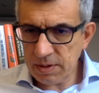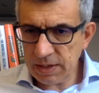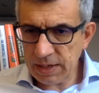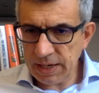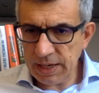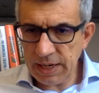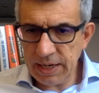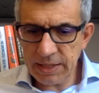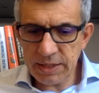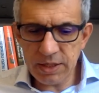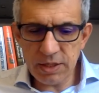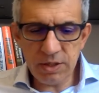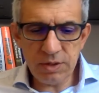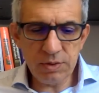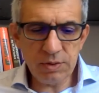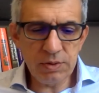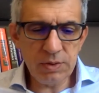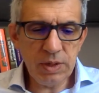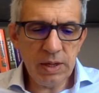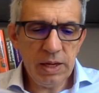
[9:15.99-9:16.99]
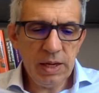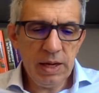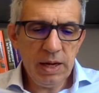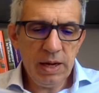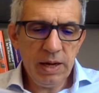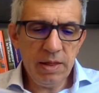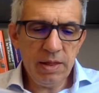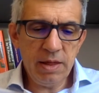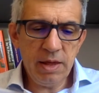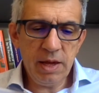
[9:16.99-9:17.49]
related to
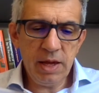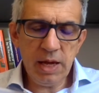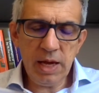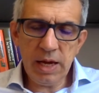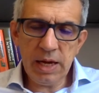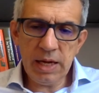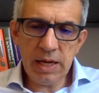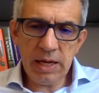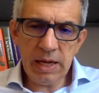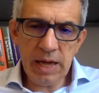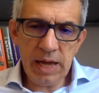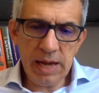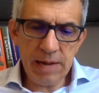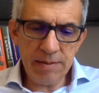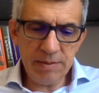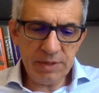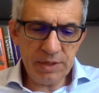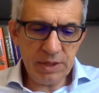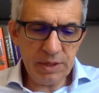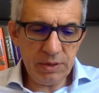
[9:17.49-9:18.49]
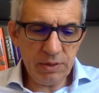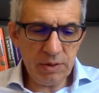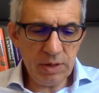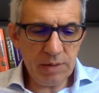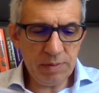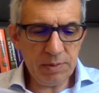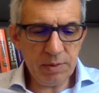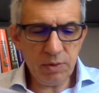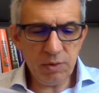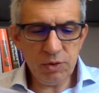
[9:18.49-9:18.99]
the MTO
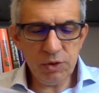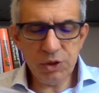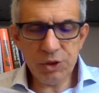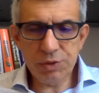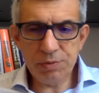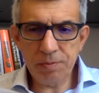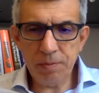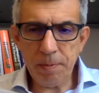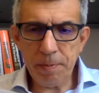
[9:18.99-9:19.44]
approach.